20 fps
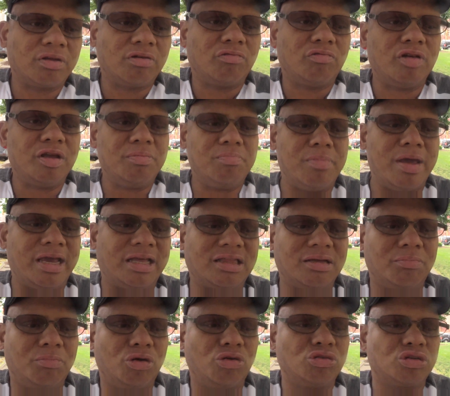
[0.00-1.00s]
we make
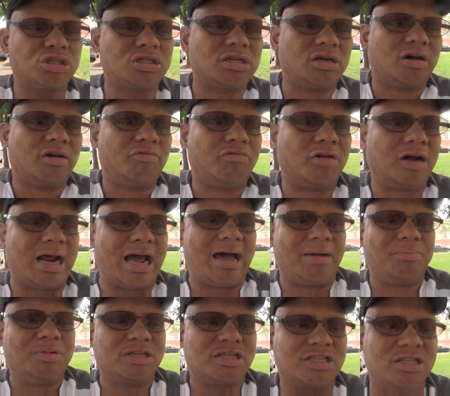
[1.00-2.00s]
the most of what
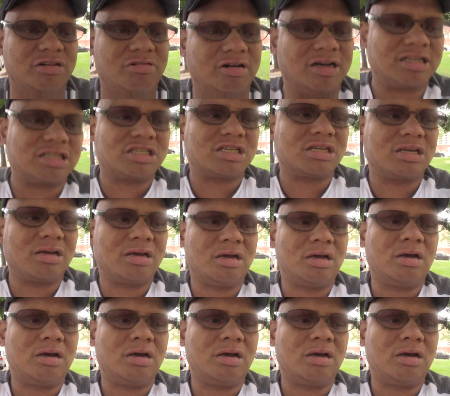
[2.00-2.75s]
happens to us.